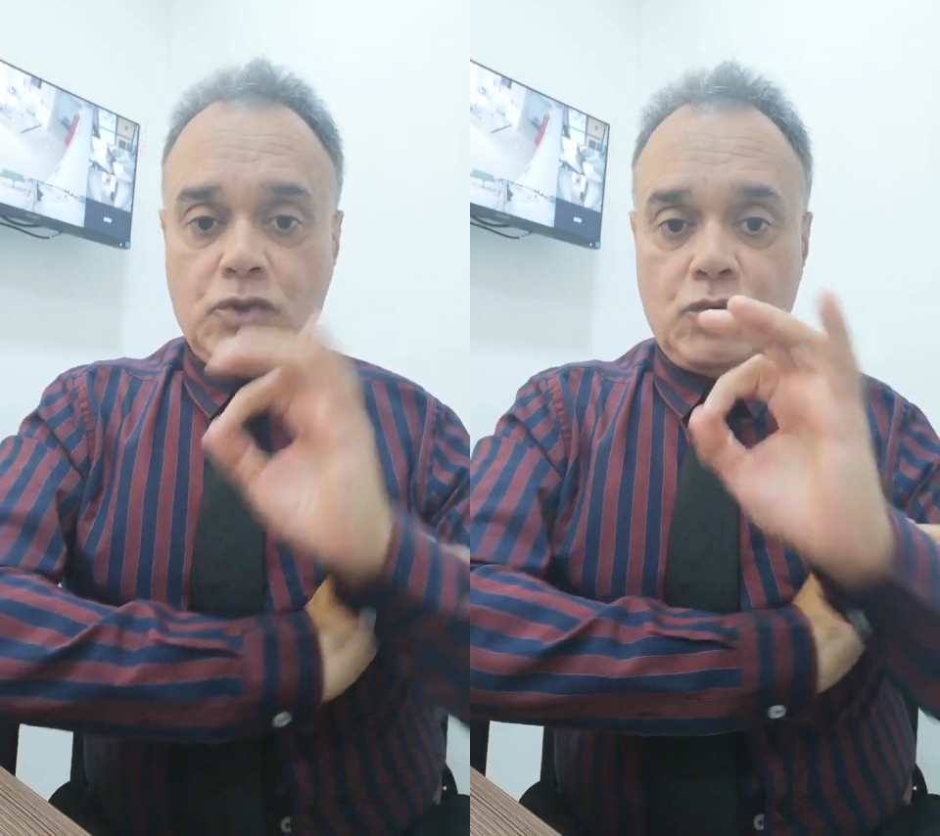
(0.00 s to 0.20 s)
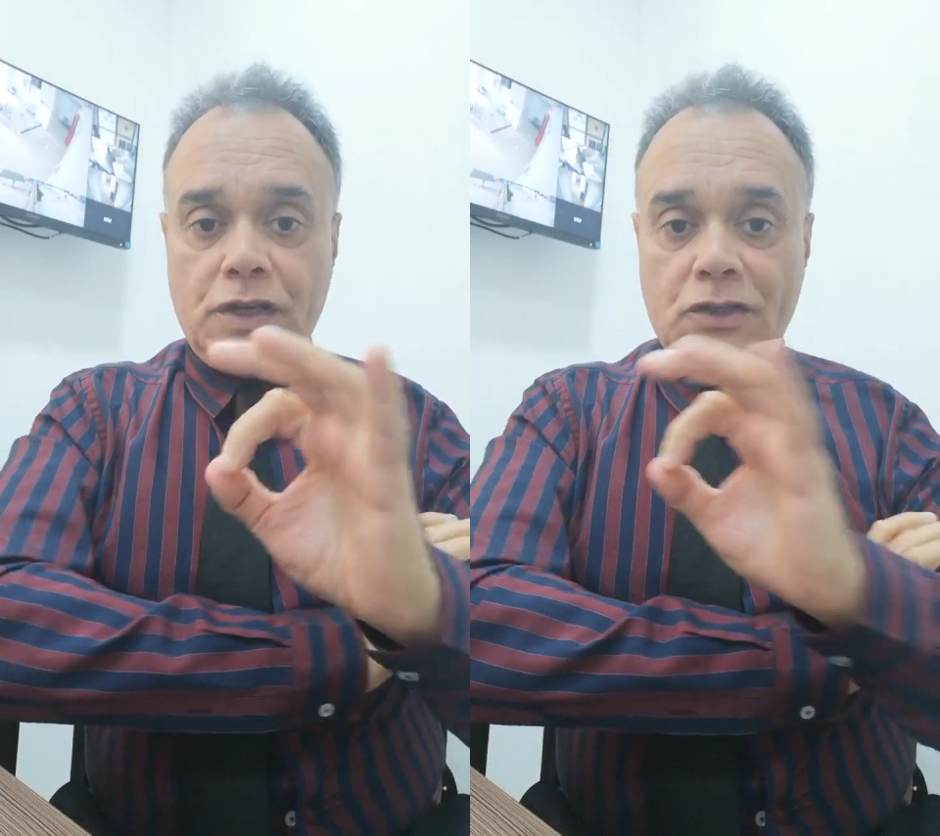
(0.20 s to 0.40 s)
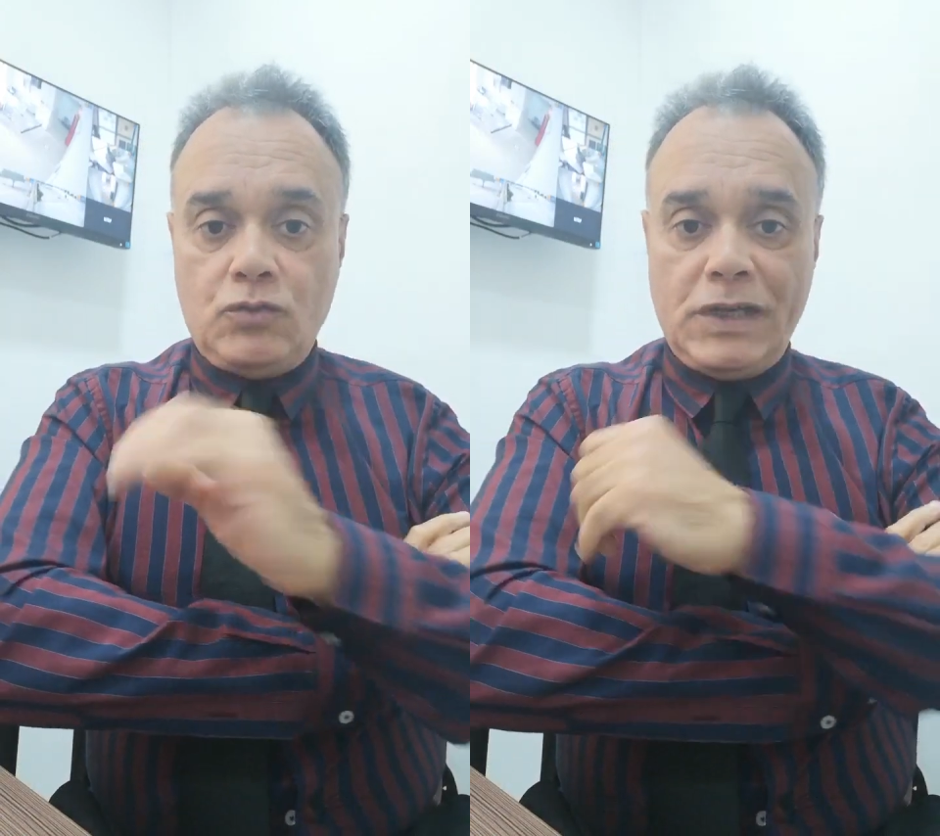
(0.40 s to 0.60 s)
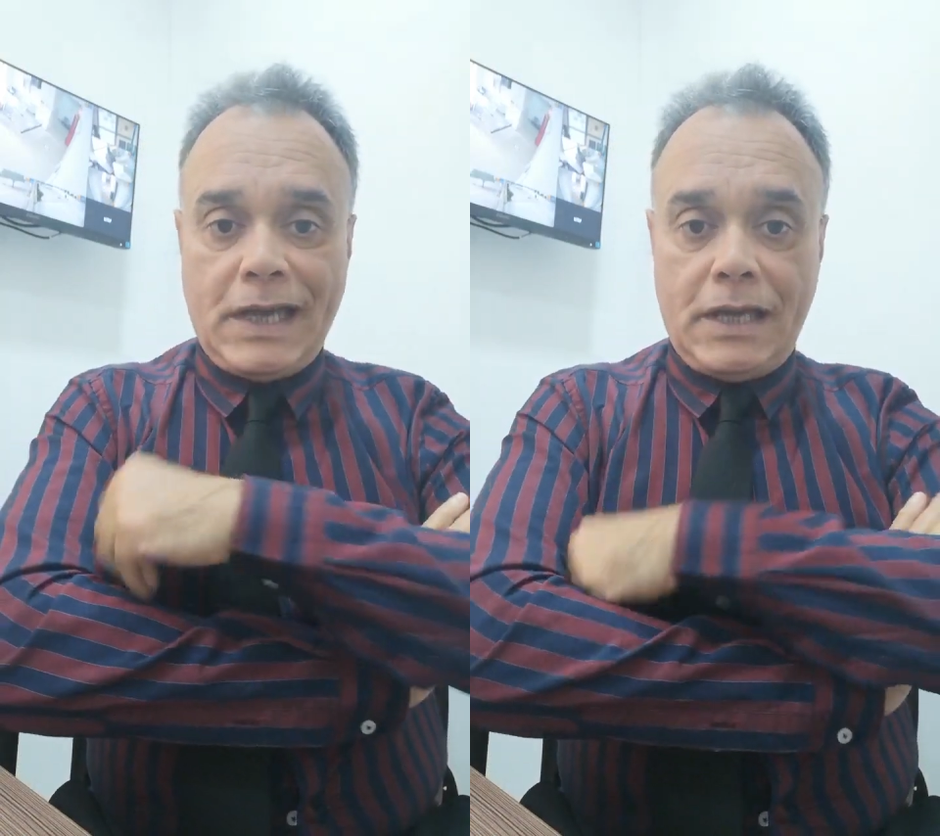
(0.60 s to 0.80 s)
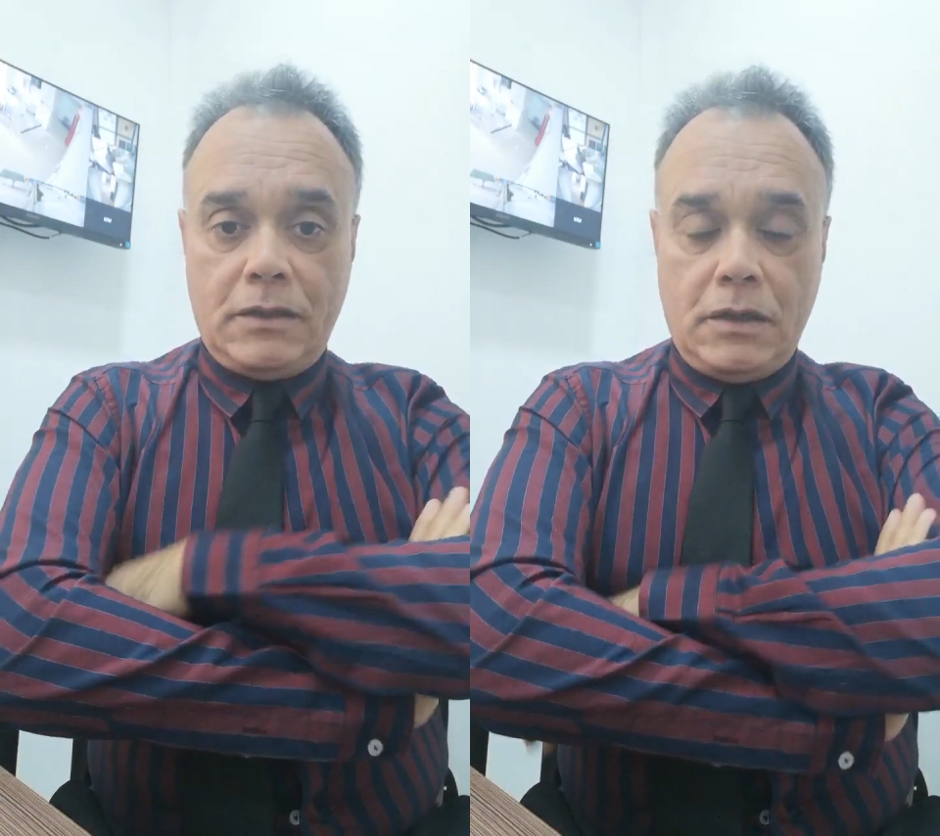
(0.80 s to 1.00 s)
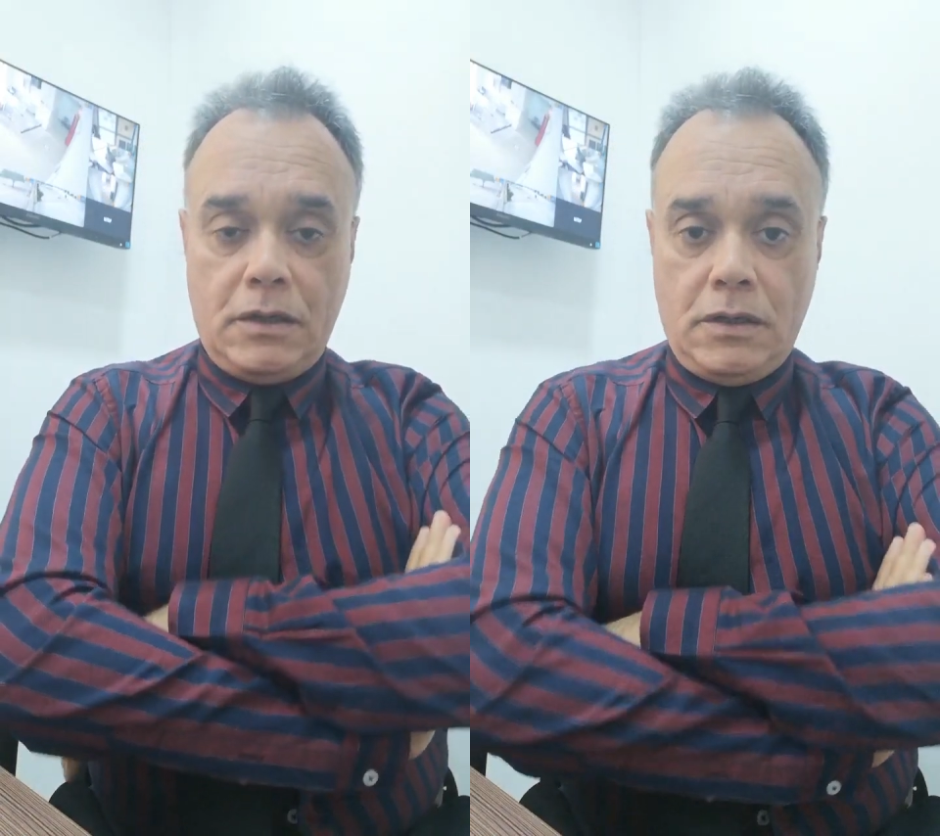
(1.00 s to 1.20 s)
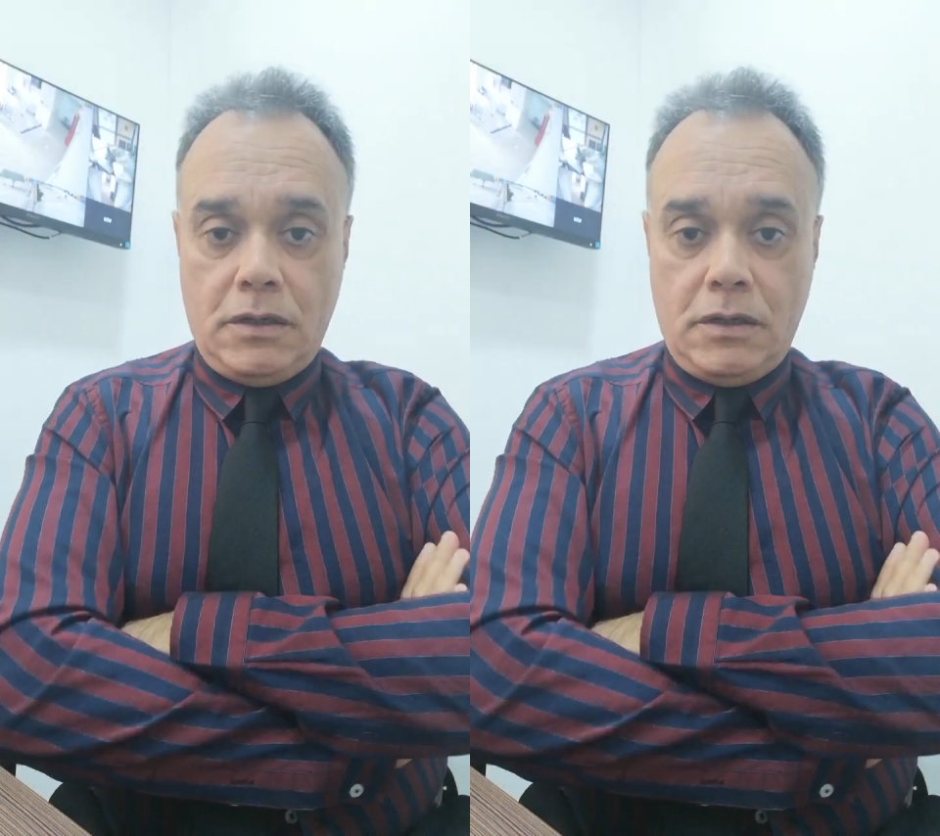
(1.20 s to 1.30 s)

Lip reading: so that we can